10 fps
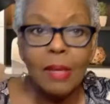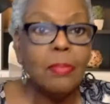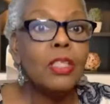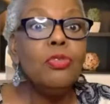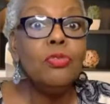
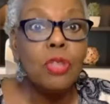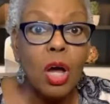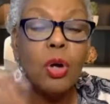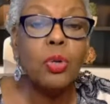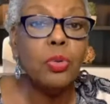but you
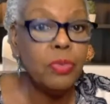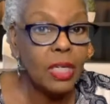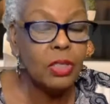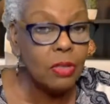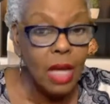know
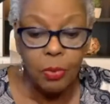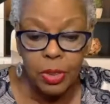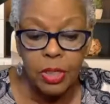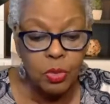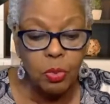that you're not
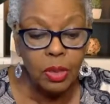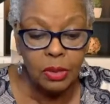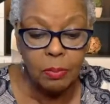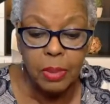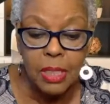where you
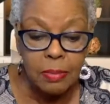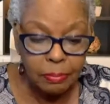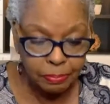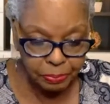want to be.